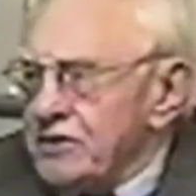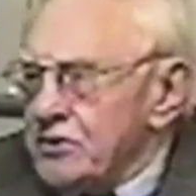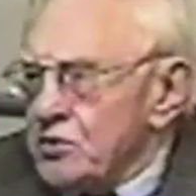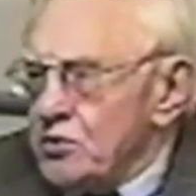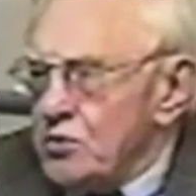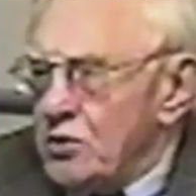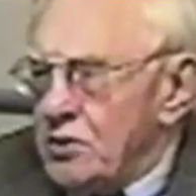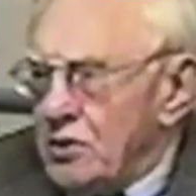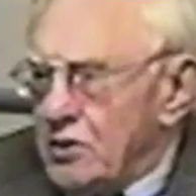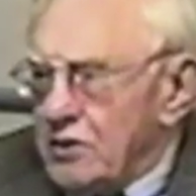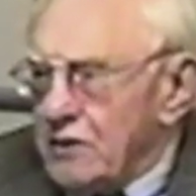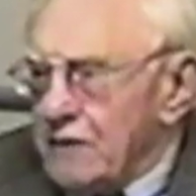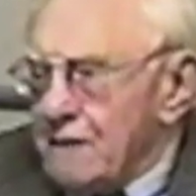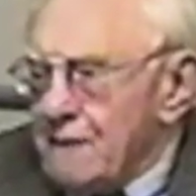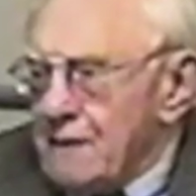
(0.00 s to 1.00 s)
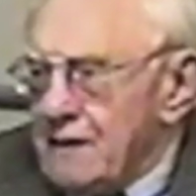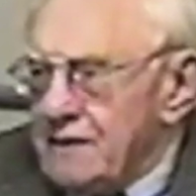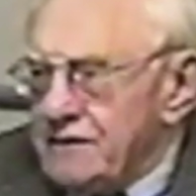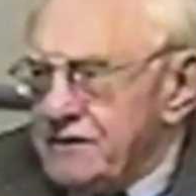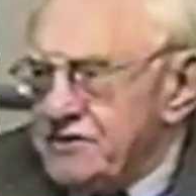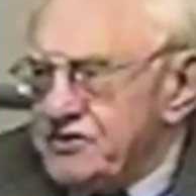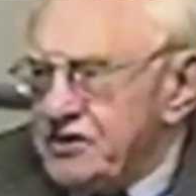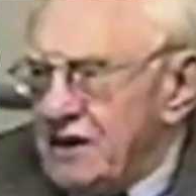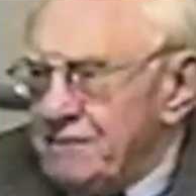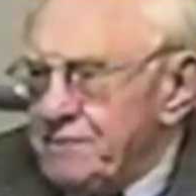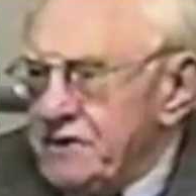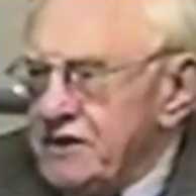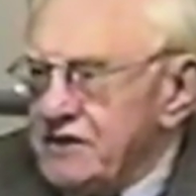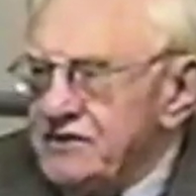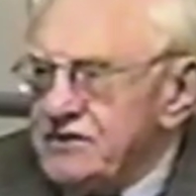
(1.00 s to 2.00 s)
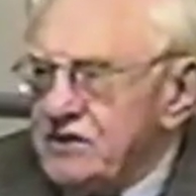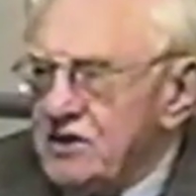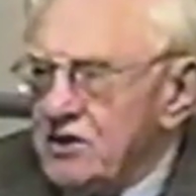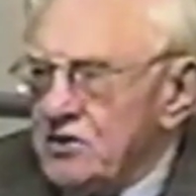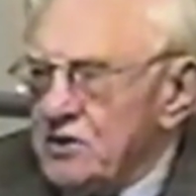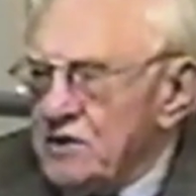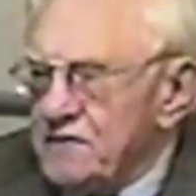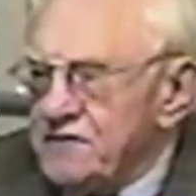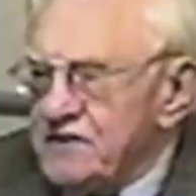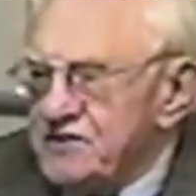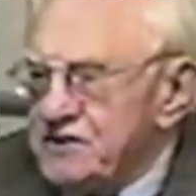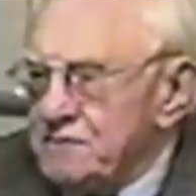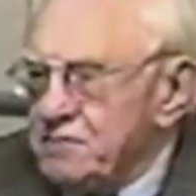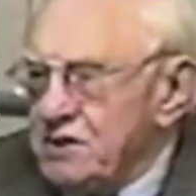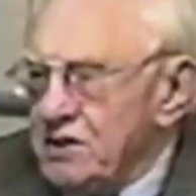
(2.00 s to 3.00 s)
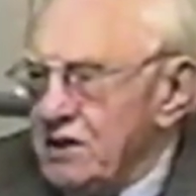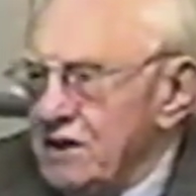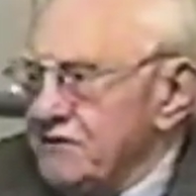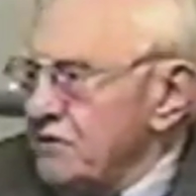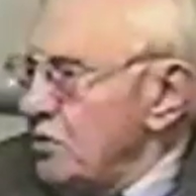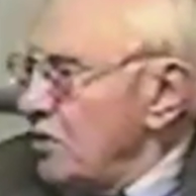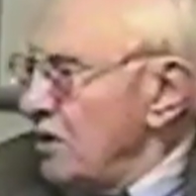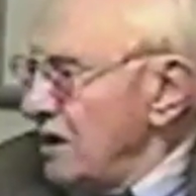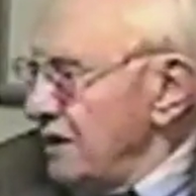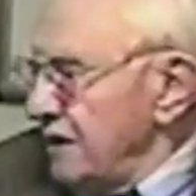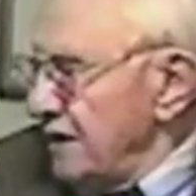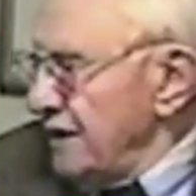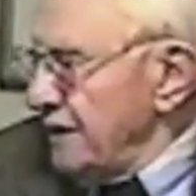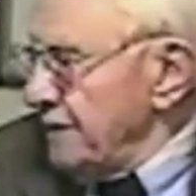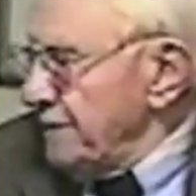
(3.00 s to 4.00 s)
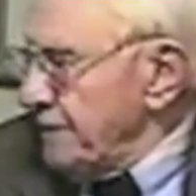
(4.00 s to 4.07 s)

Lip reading: the war, the Japanese cut off the supply of quinine,